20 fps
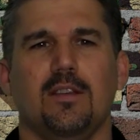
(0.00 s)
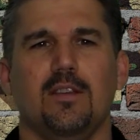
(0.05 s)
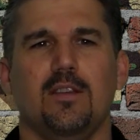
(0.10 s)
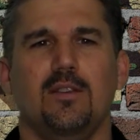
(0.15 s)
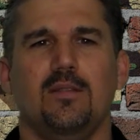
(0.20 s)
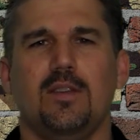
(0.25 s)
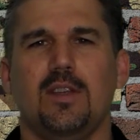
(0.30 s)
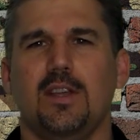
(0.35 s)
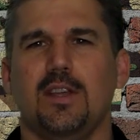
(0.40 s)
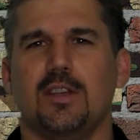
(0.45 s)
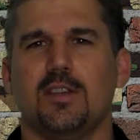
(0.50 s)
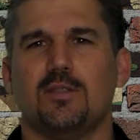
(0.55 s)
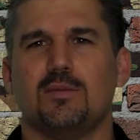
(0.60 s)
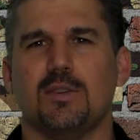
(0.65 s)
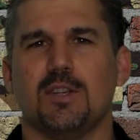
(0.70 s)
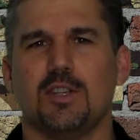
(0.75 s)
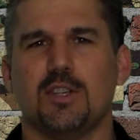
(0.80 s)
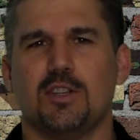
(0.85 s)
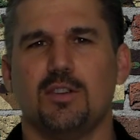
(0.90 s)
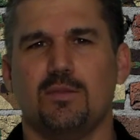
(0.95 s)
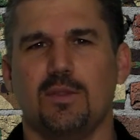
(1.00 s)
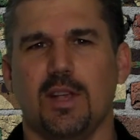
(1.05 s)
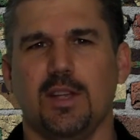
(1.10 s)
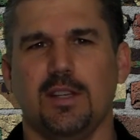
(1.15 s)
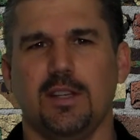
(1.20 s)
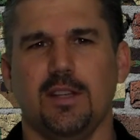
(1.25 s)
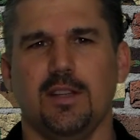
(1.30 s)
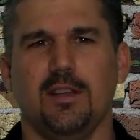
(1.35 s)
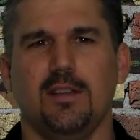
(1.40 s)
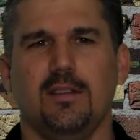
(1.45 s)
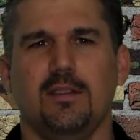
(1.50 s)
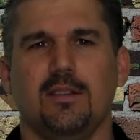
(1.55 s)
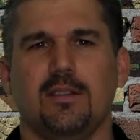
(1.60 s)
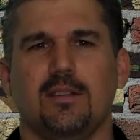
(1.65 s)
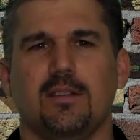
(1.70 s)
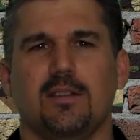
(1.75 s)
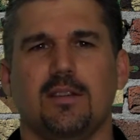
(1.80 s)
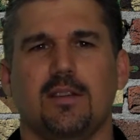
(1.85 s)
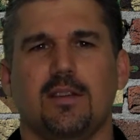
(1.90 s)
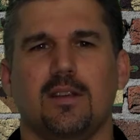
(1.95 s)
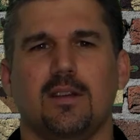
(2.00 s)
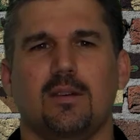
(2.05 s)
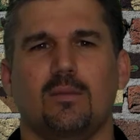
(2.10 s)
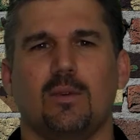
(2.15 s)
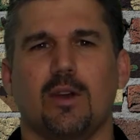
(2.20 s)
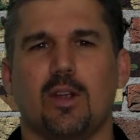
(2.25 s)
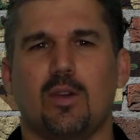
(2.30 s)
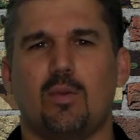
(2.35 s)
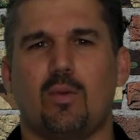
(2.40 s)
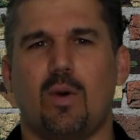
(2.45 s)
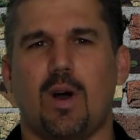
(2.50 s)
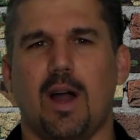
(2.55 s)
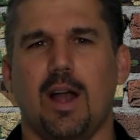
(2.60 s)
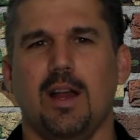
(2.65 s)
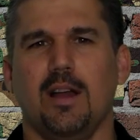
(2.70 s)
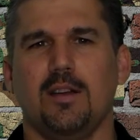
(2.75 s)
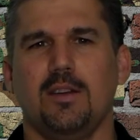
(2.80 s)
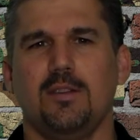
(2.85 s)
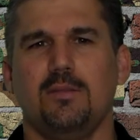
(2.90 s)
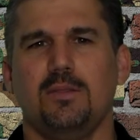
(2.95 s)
The unit is restricted, required